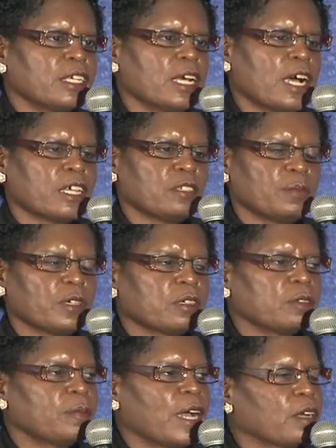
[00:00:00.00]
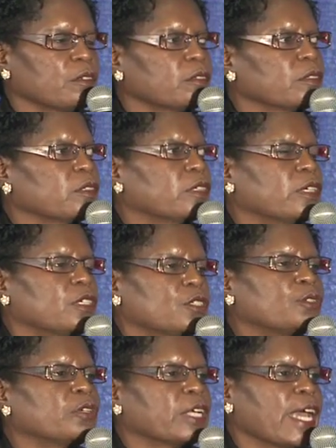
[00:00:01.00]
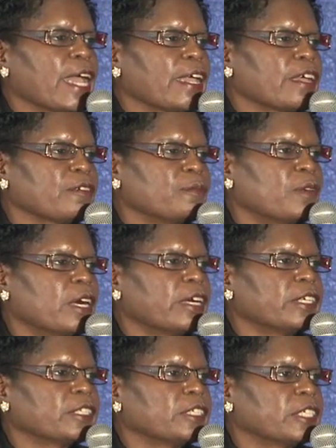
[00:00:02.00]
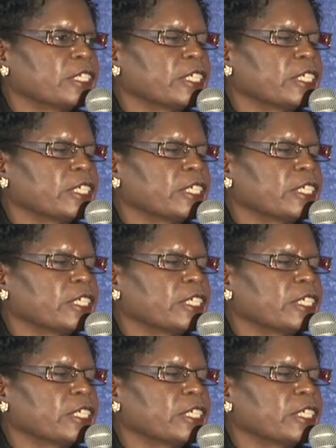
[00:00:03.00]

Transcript: in the hospital about 2.5 months.